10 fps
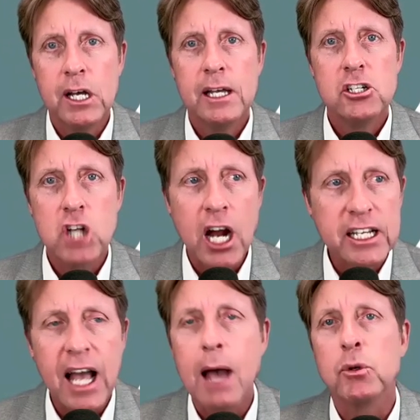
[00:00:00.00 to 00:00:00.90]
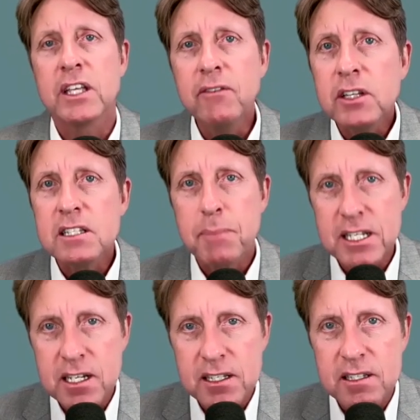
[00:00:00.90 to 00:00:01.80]
Johnny, I will give you this
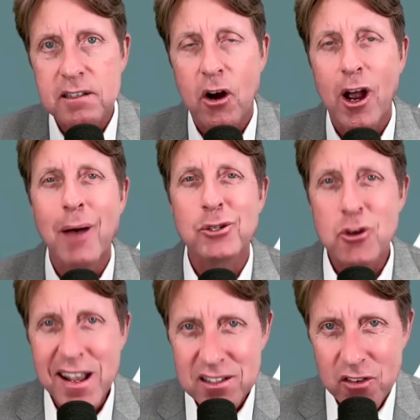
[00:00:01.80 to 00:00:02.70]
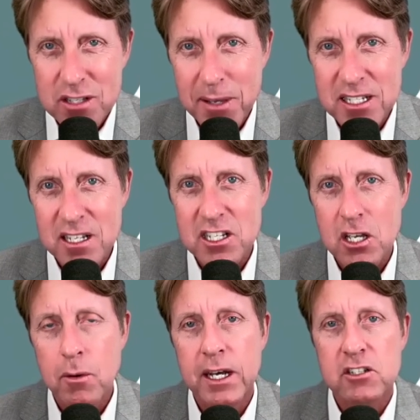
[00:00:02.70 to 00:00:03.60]
business, or I will transfer this business to
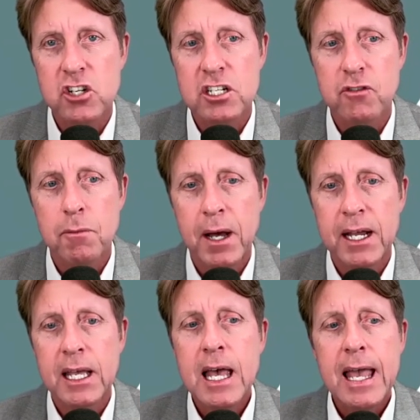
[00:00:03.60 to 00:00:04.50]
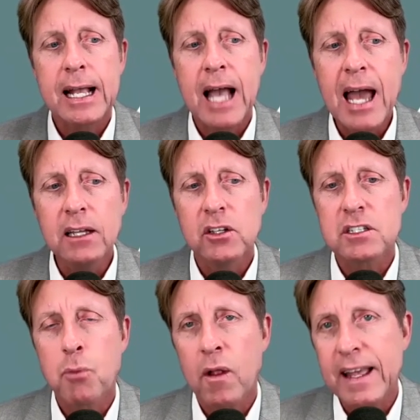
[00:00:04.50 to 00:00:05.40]
you in exchange for money. It kind of looks
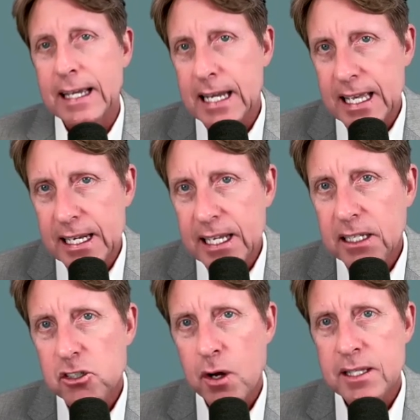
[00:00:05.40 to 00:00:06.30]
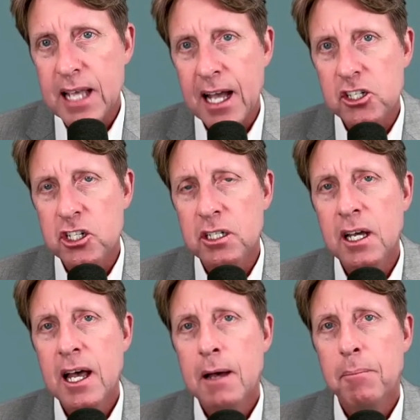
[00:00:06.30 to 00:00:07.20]
more like an innie transaction,
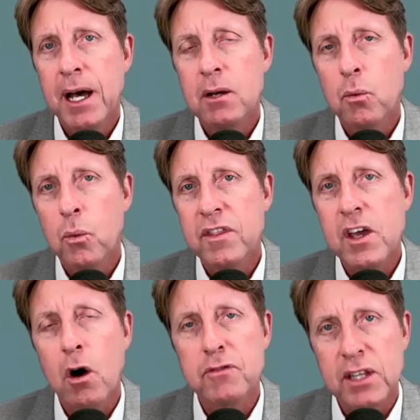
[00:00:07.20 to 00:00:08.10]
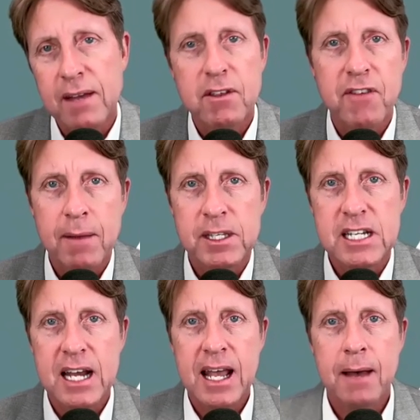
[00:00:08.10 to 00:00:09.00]
but with the overlay of the family
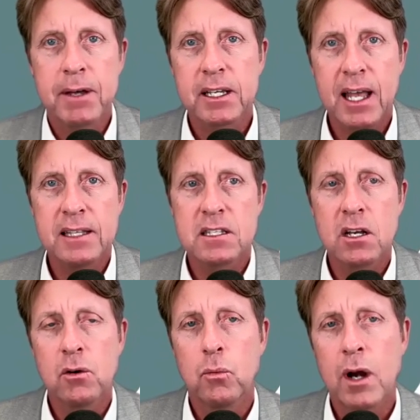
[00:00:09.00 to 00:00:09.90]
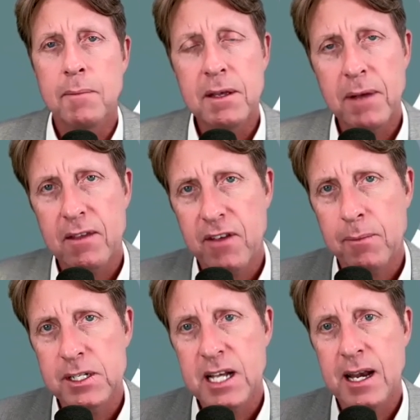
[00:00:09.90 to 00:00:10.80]
dynamic. And so what I mean by the
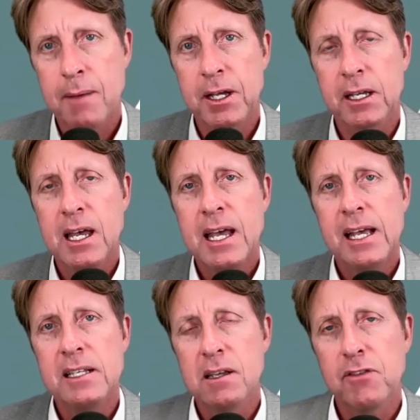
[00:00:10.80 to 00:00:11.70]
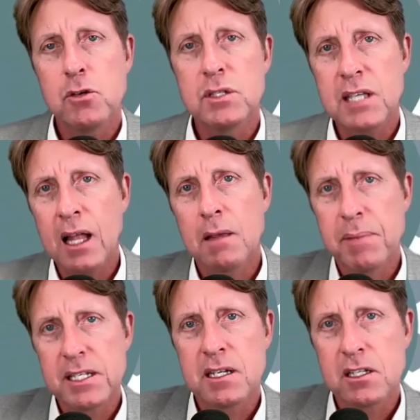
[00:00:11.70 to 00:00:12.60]
family dynamic is if you sell a
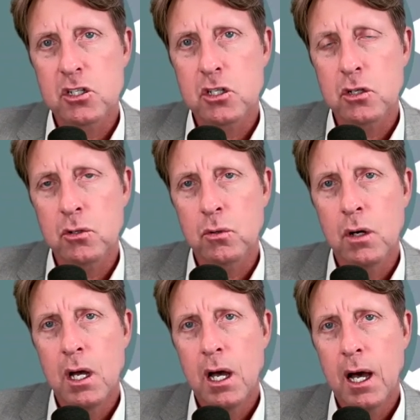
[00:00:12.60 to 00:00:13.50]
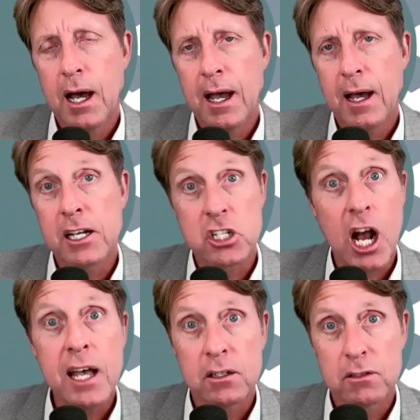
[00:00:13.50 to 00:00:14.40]
business to a
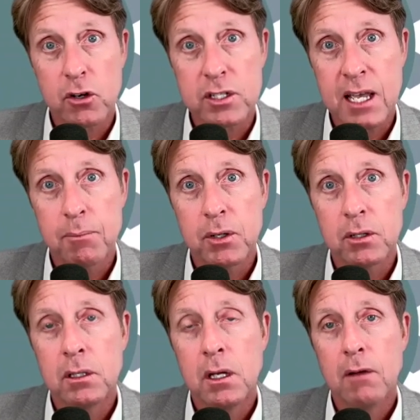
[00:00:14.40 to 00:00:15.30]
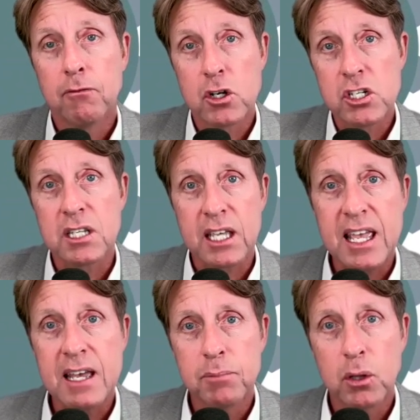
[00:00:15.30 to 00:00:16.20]
child, for example, versus a key
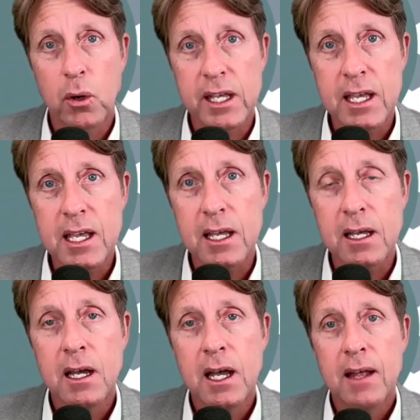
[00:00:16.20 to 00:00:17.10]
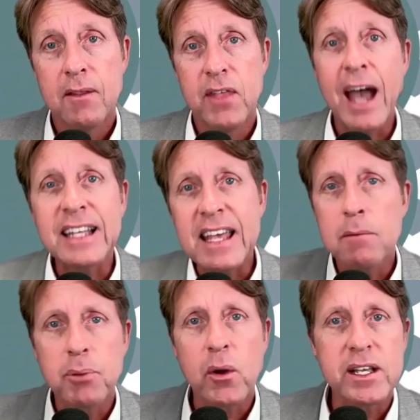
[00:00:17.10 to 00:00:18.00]
employee, that key
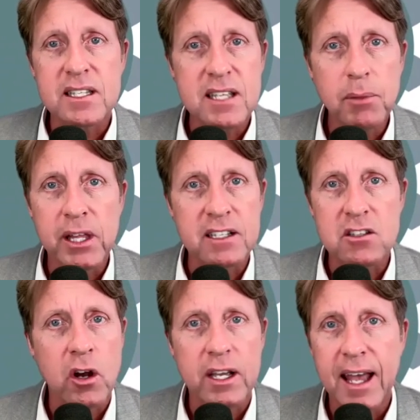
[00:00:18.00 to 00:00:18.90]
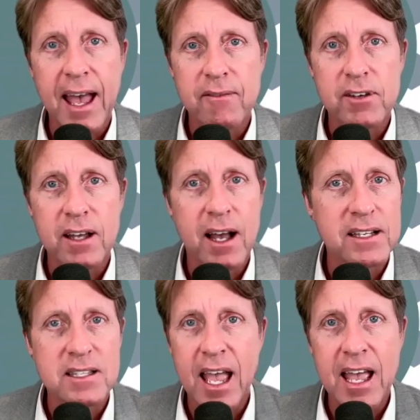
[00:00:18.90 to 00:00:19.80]
employee's siblings aren't going to have a
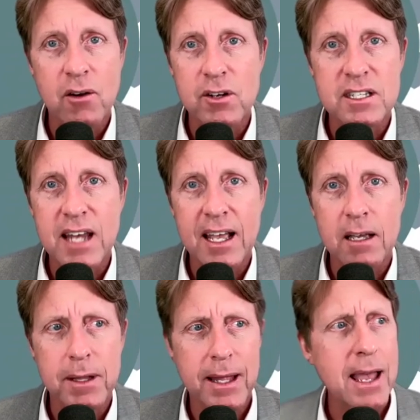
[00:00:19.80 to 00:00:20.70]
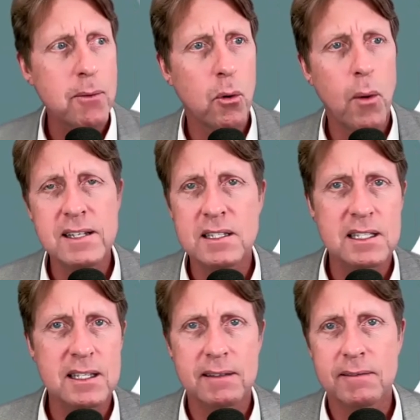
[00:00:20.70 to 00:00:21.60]
say or a stake and be like, hey, well, why is this
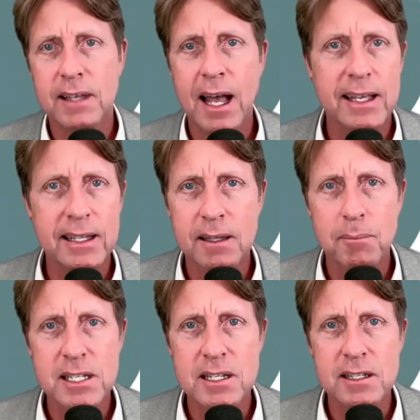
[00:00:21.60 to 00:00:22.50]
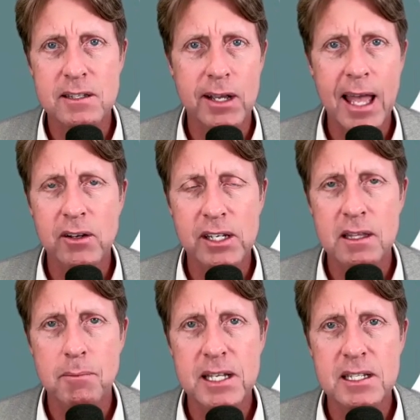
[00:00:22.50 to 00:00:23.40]
guy getting the business or gal getting the
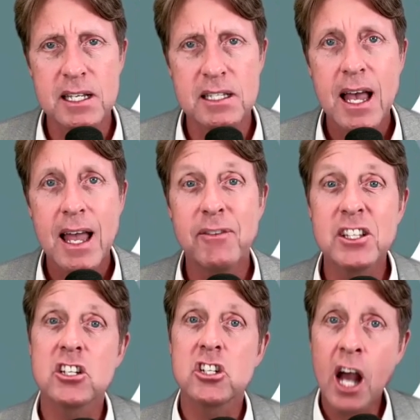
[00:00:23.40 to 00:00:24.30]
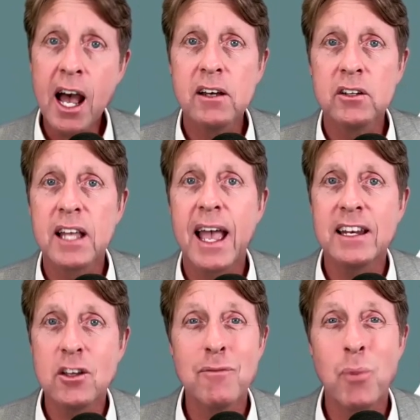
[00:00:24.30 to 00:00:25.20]
business? If it's a child and
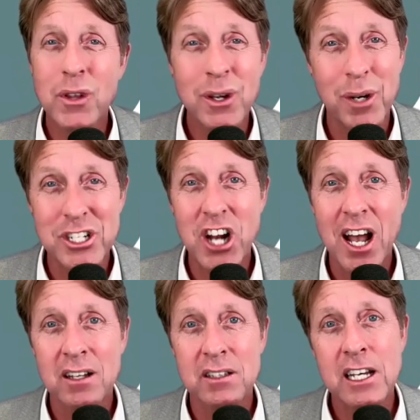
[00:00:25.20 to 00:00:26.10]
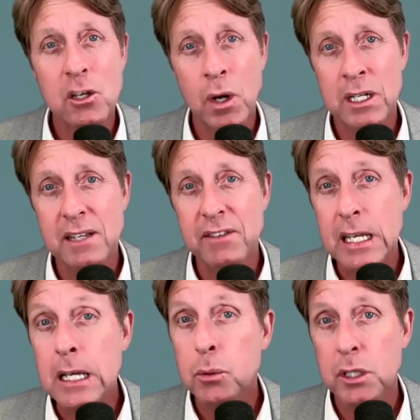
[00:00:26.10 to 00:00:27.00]
you have more than one child and you want to leave it
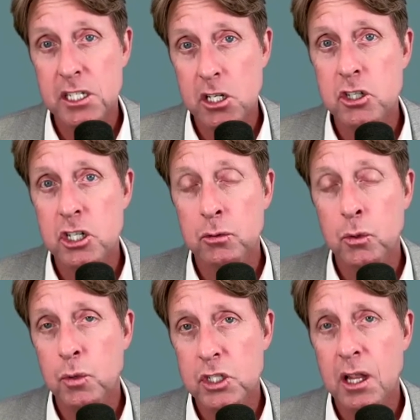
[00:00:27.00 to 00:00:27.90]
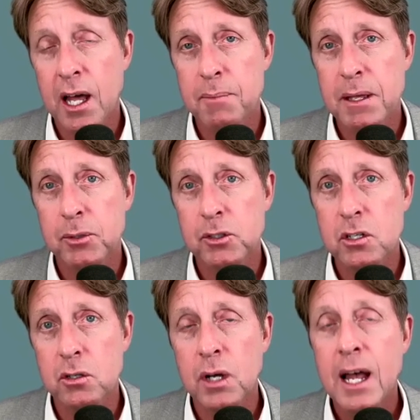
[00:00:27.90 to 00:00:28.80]
equally to your children, which a lot of people
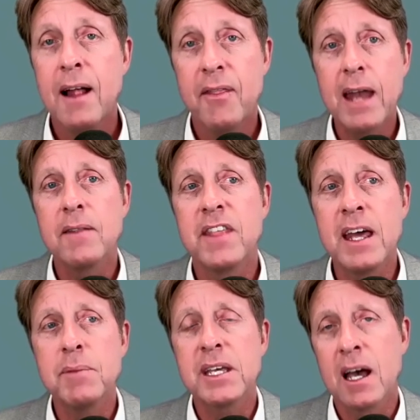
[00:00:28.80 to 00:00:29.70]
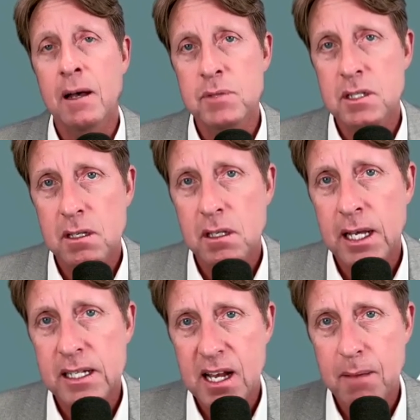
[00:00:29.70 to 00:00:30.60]
do, that then becomes an
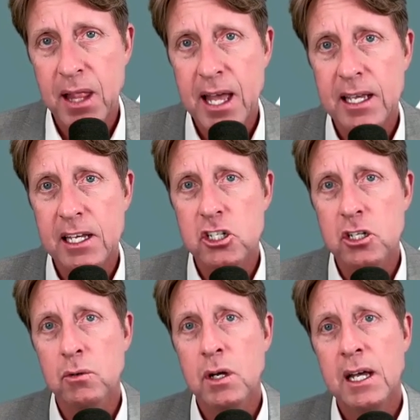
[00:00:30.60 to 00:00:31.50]
estate planning issue.